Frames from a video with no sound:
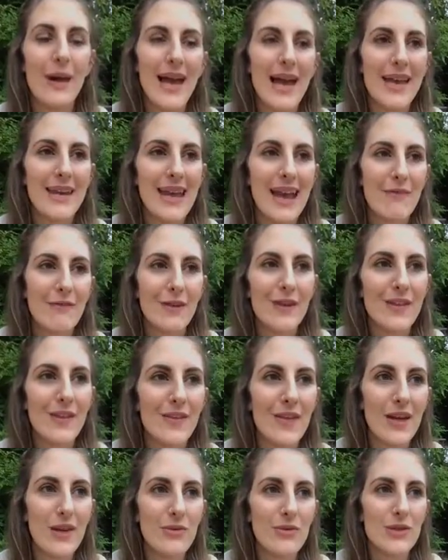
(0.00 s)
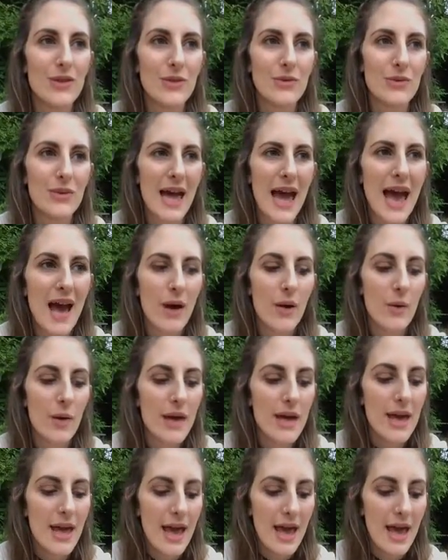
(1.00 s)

And everything that you do now